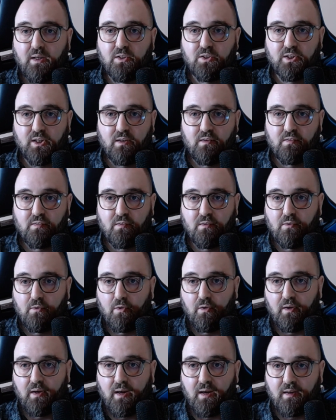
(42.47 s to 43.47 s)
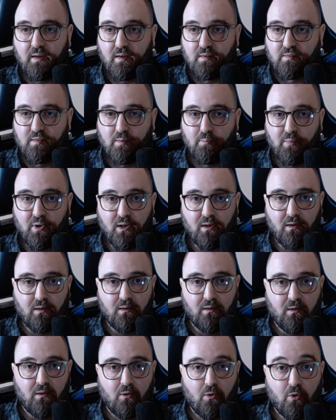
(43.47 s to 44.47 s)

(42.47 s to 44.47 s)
JSON and XML